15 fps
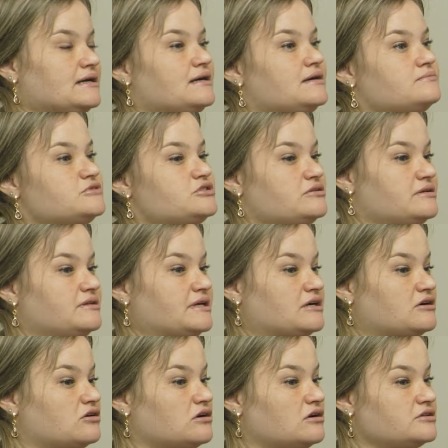so that they
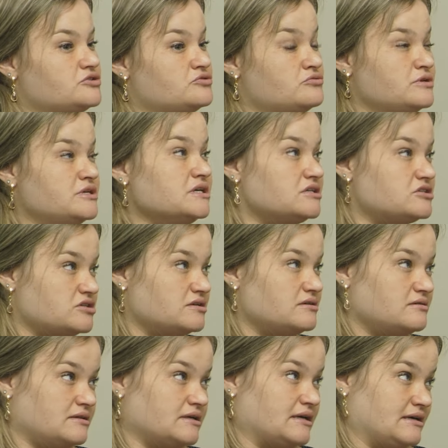can't reach
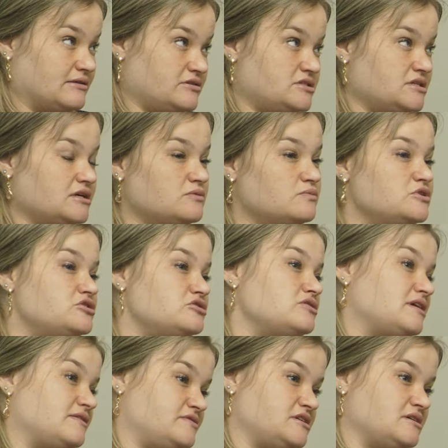the catheter. And we do
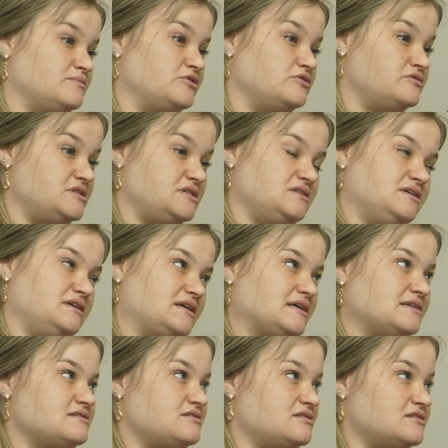have some Houdini
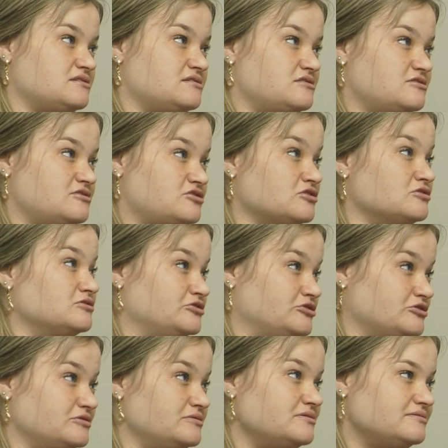cats that still
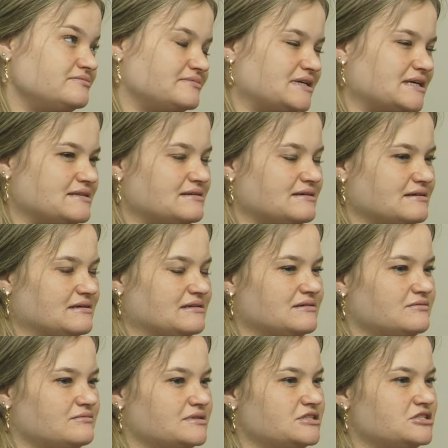do. And
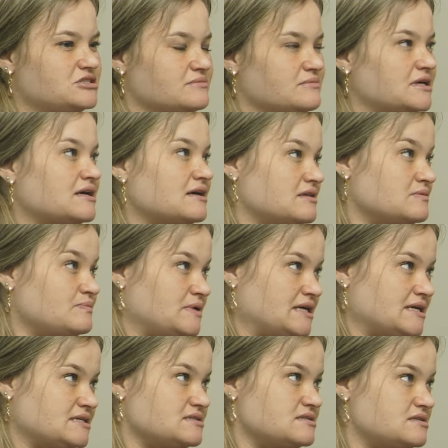then we need to make other
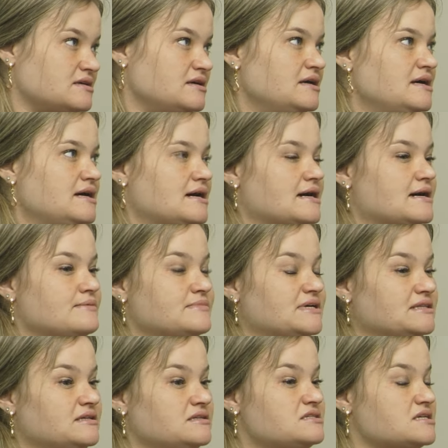plans.
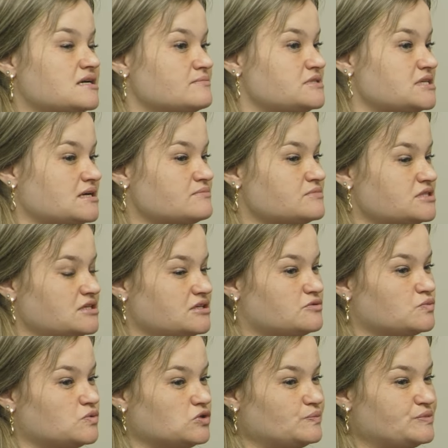And then sometimes
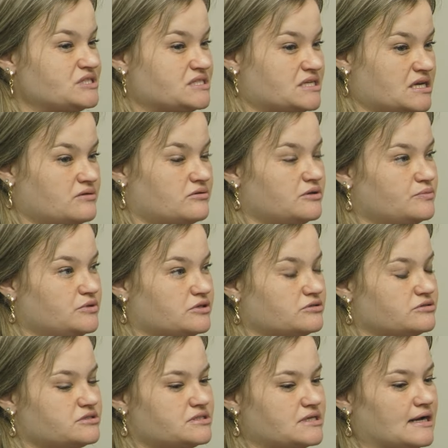it will be scary
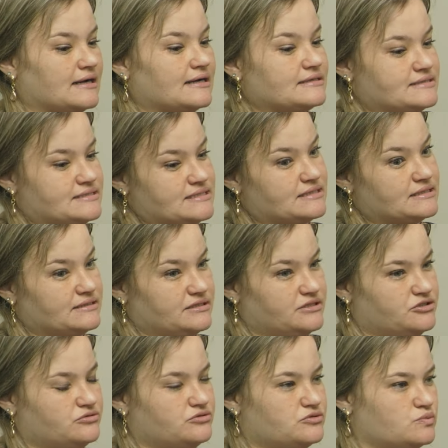because ideally
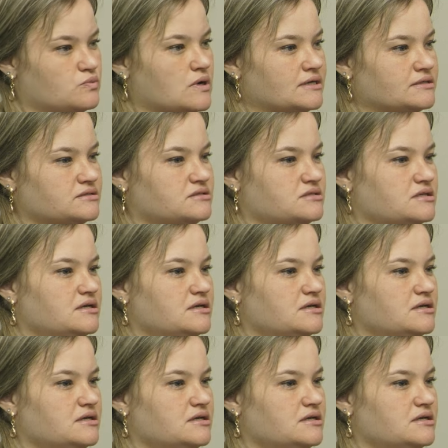you'd want